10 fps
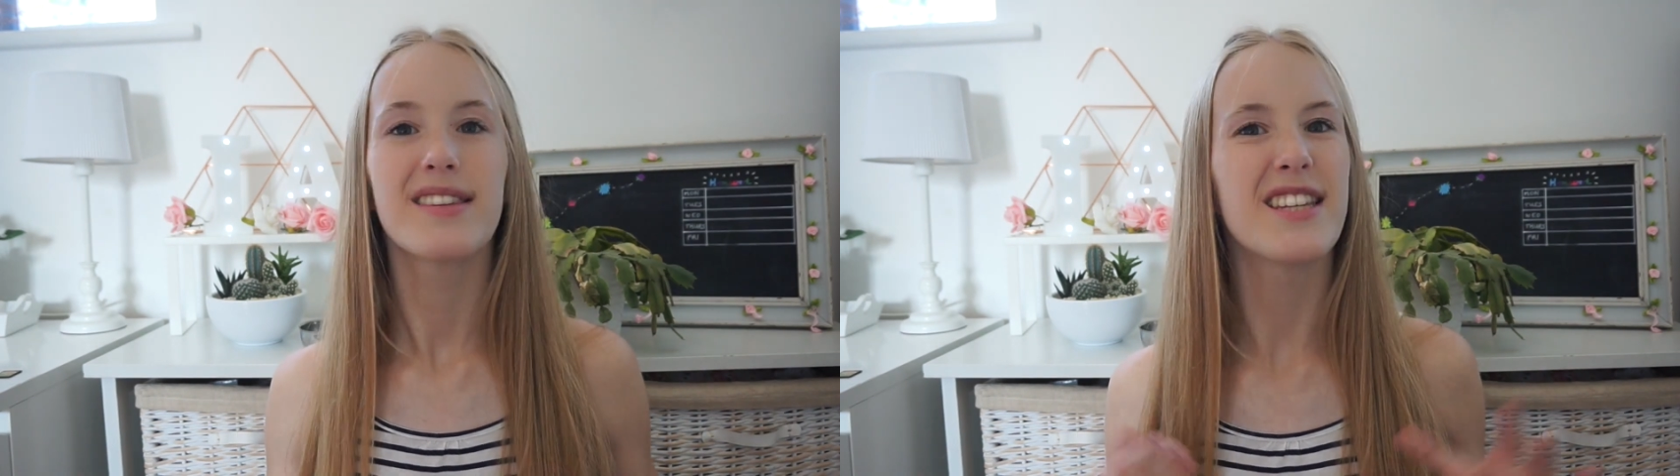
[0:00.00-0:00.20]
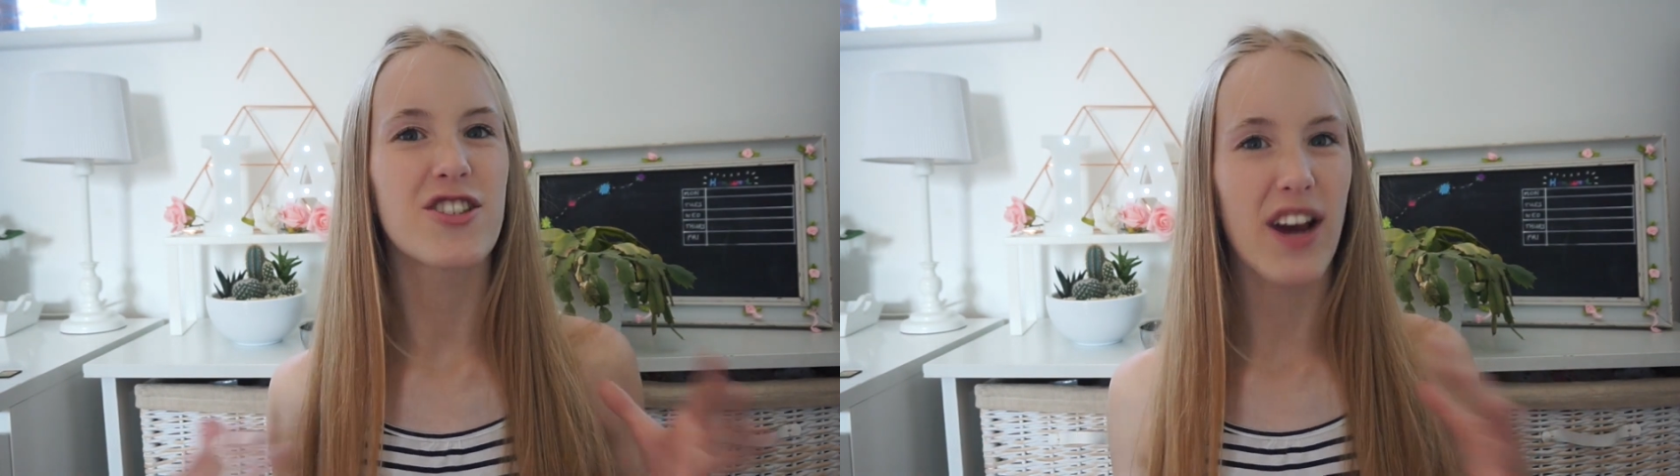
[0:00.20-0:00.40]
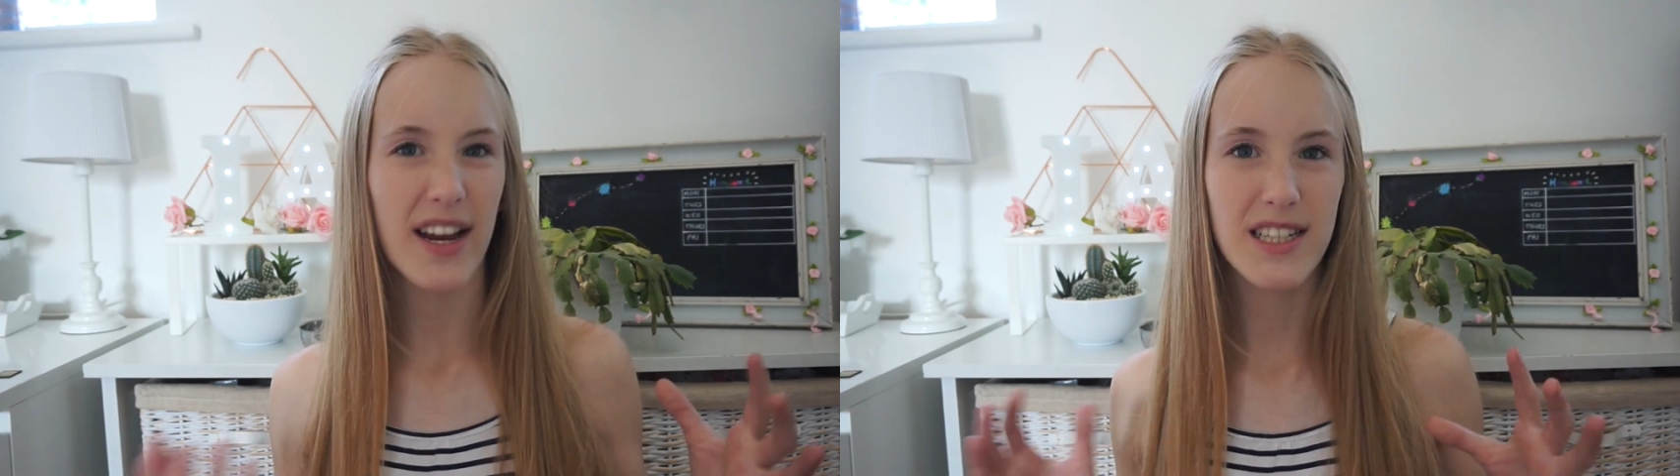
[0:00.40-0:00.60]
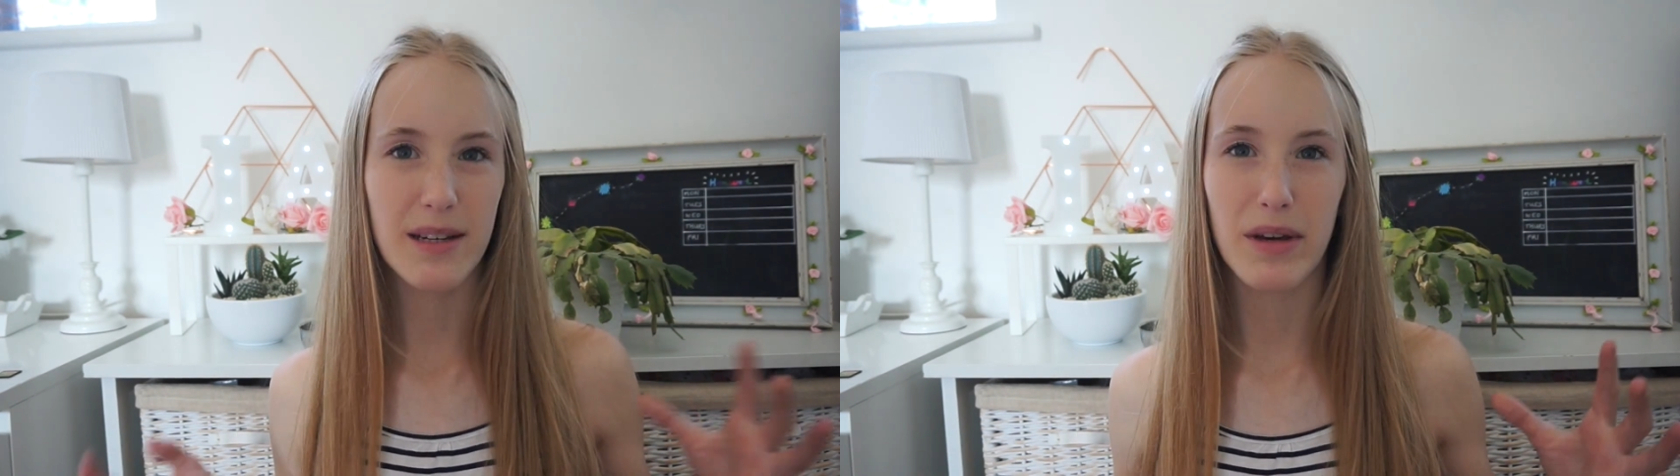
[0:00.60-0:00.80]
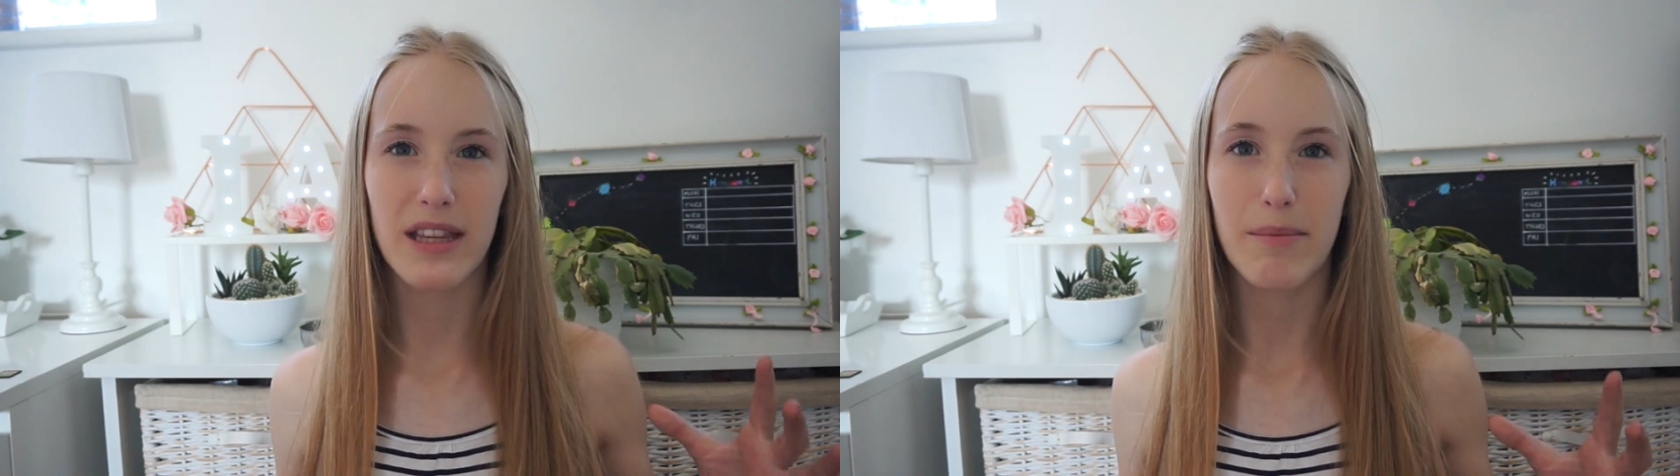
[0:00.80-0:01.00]

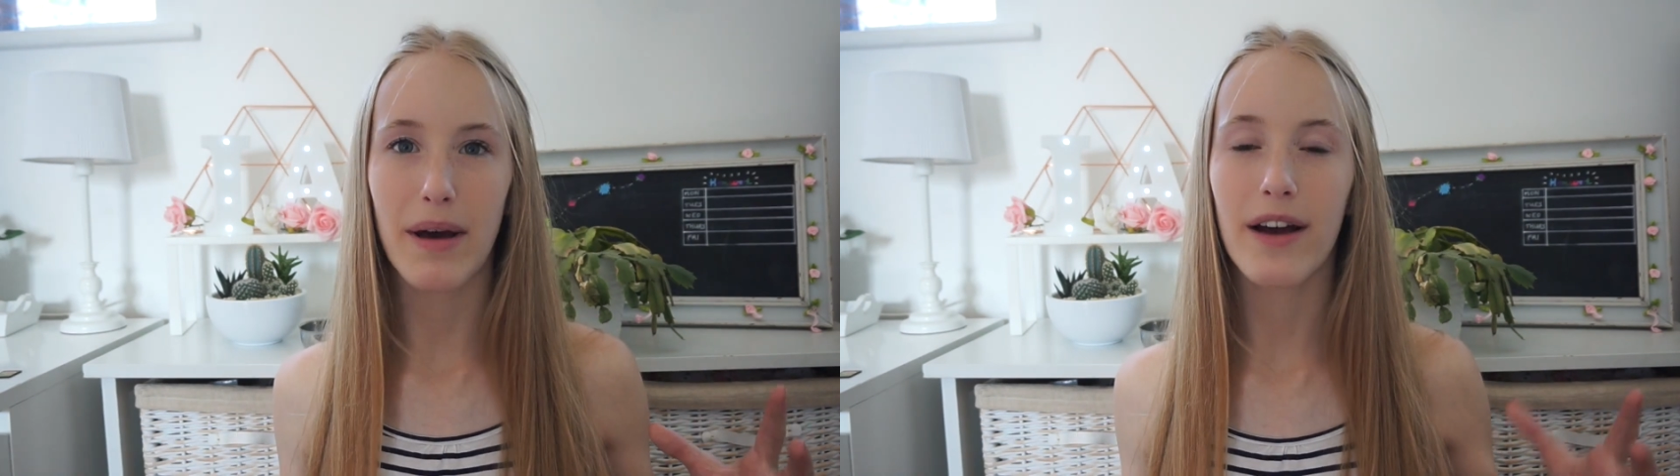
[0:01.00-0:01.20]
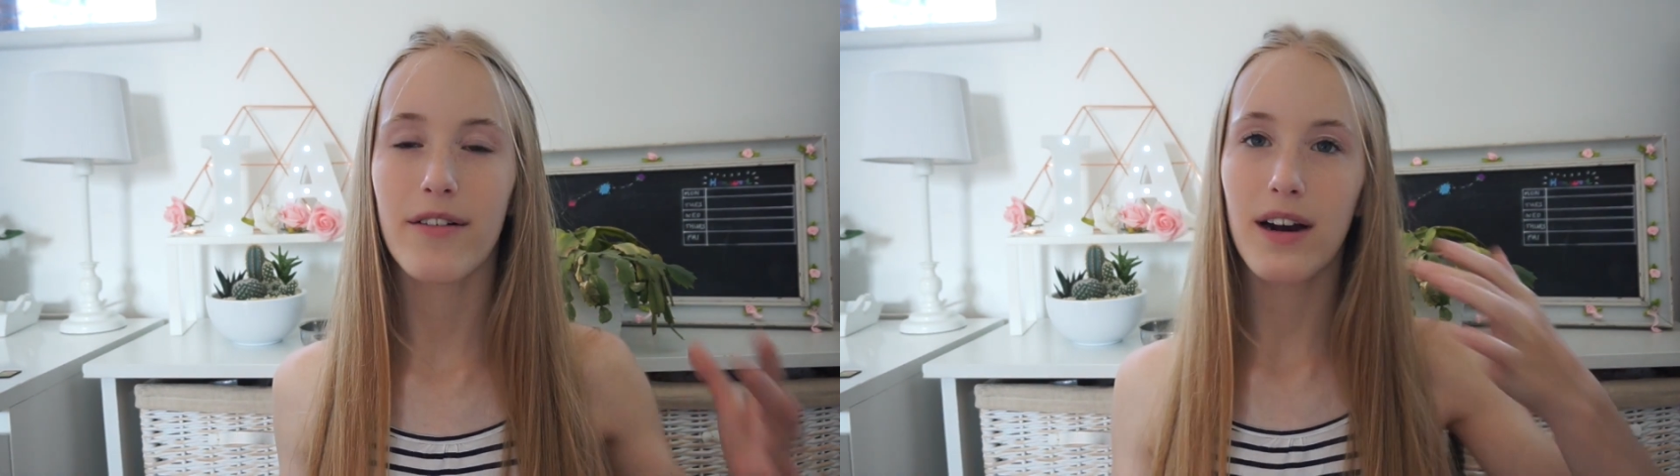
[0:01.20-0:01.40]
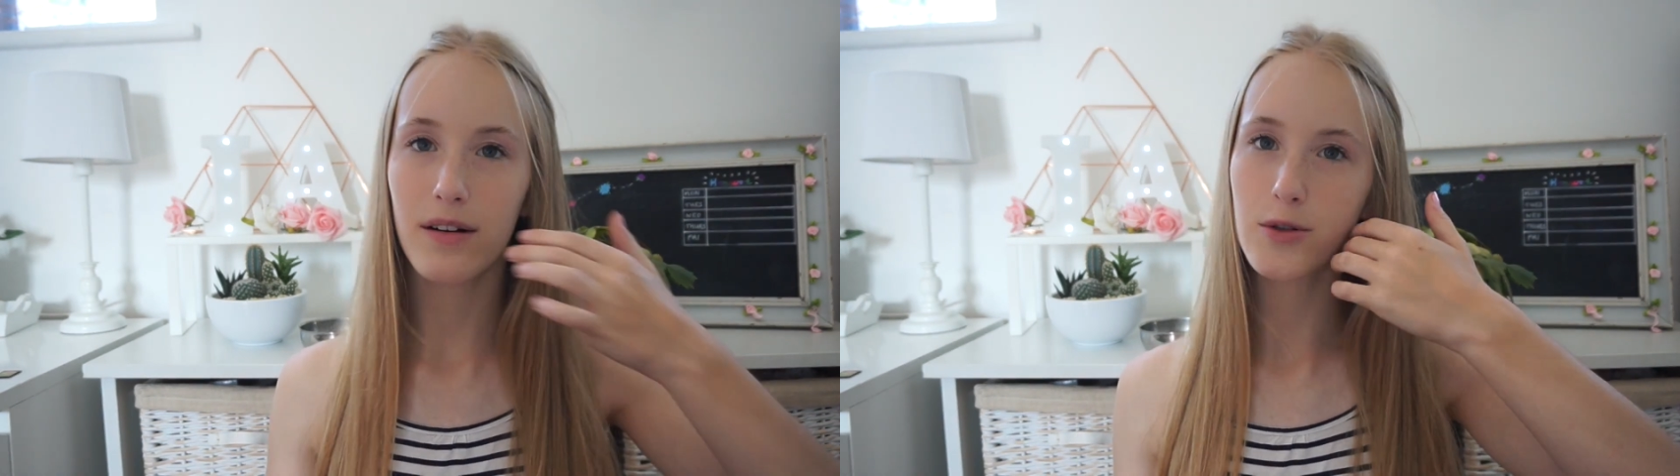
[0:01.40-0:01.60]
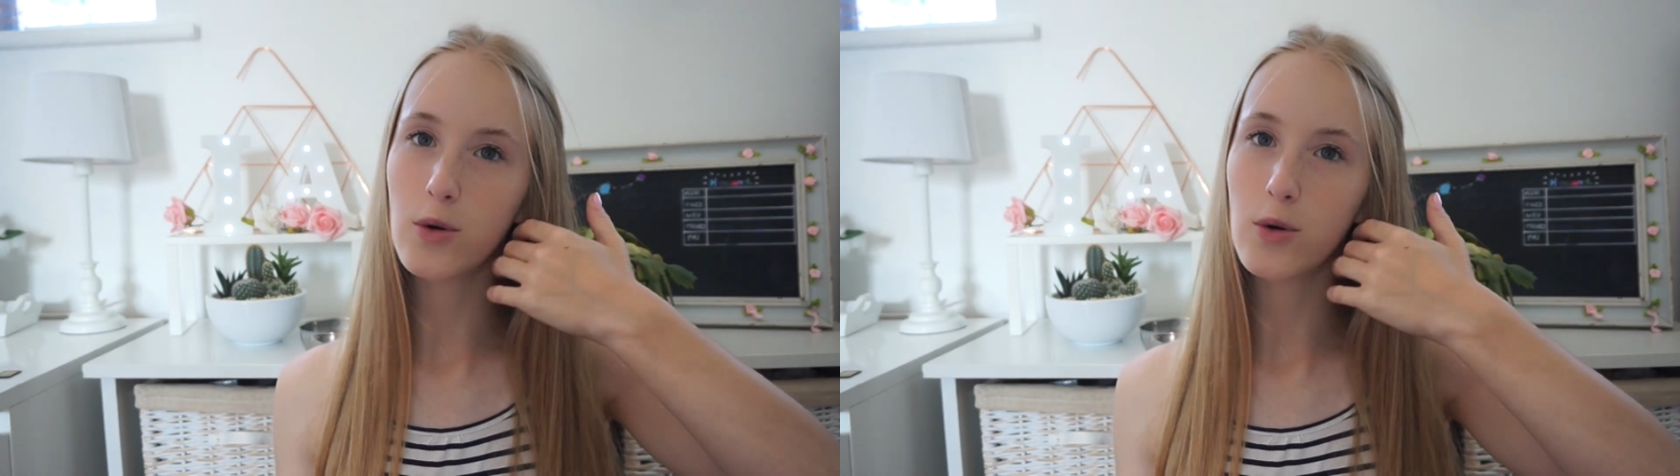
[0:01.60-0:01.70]
distracting me in the background